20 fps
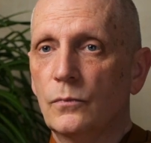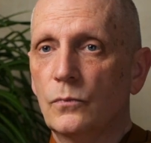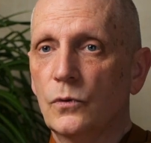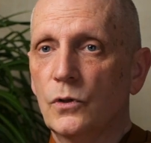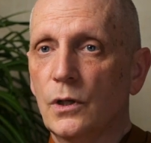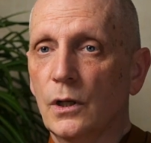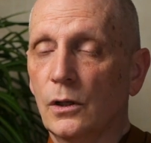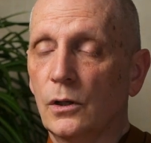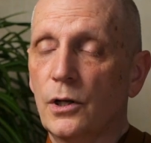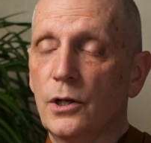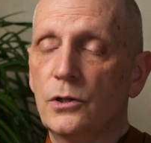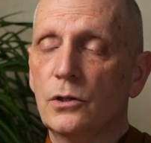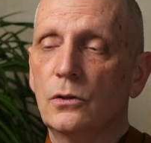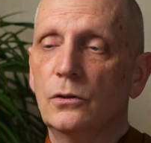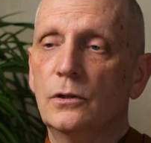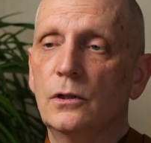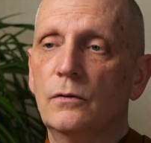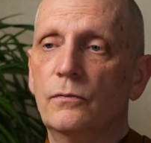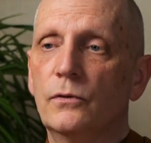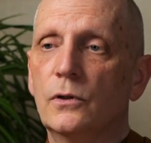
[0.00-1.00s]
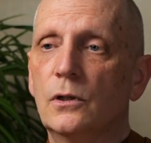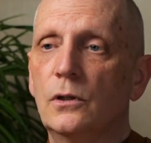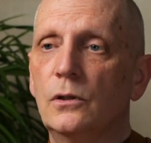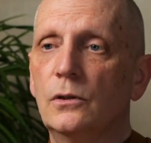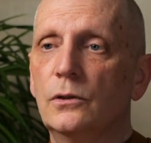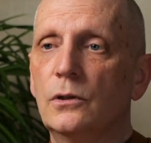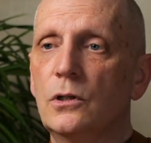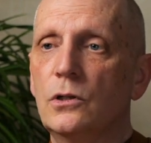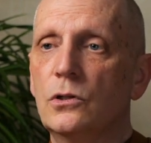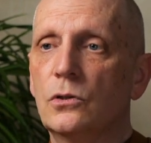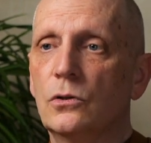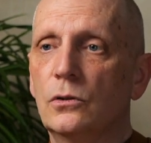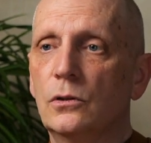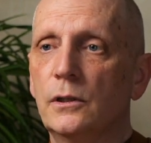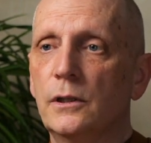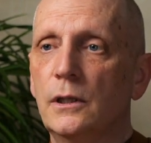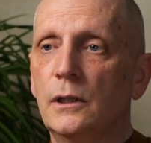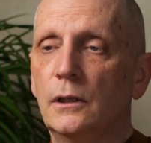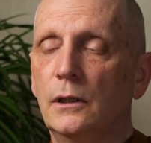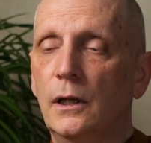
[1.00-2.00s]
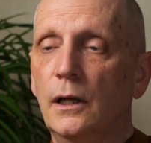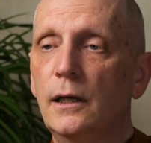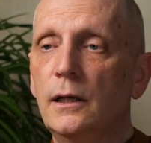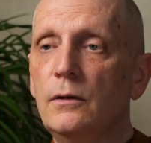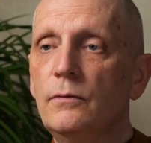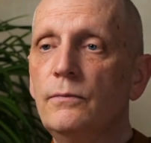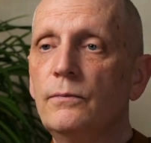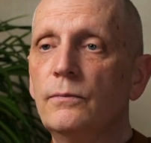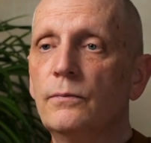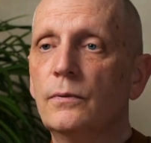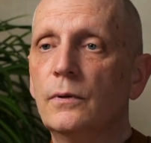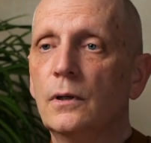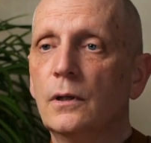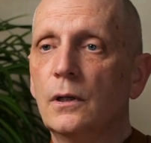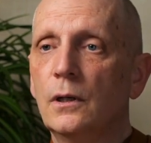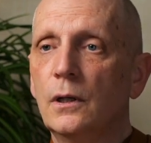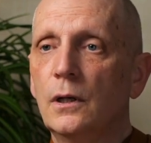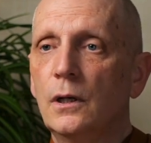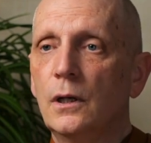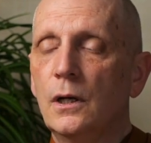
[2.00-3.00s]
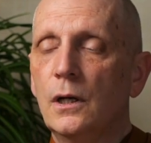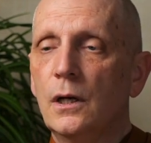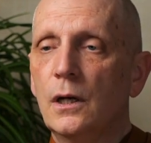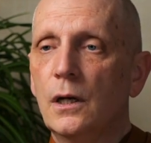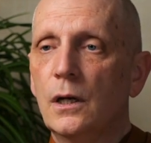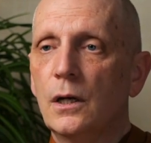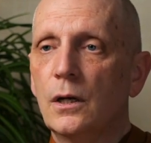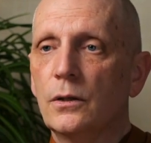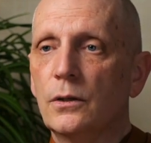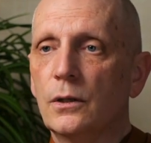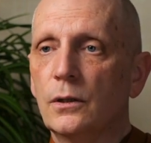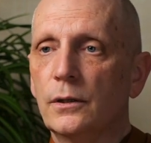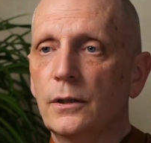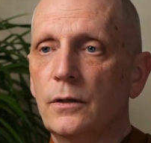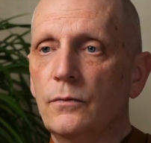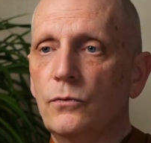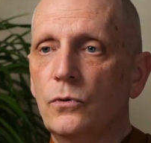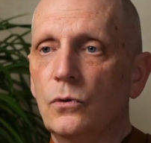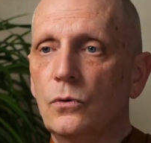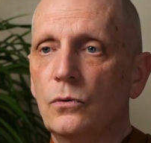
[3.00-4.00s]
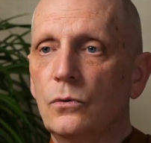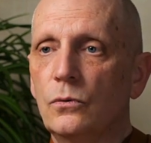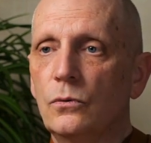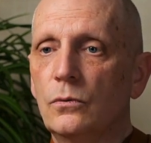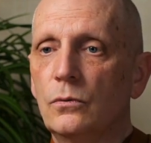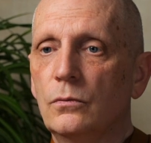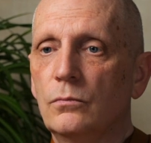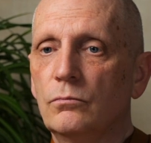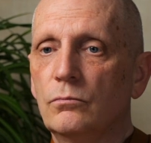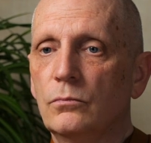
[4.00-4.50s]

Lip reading: psychological difficulties early in life that leave you